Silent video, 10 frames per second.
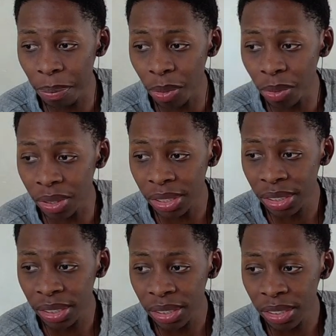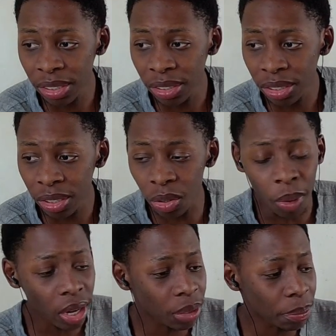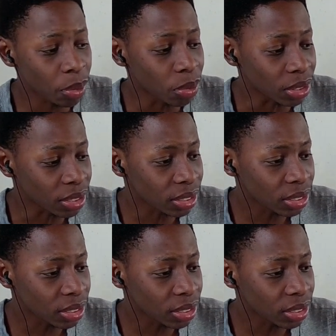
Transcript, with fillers: broke? Her water broke.